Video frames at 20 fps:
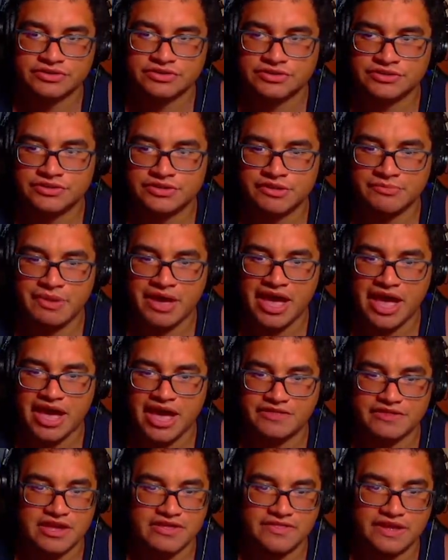to the
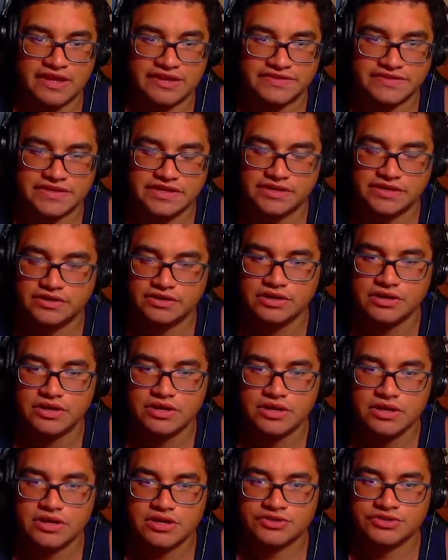path, and that's it.
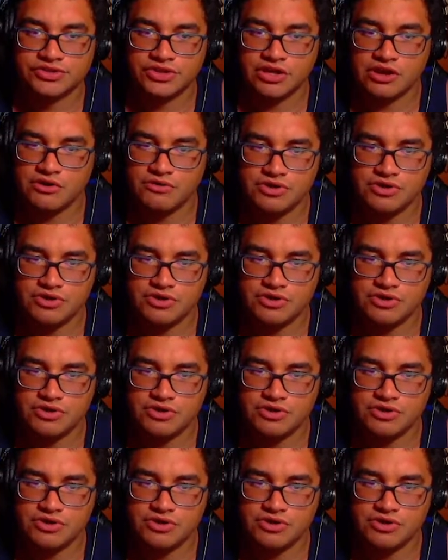So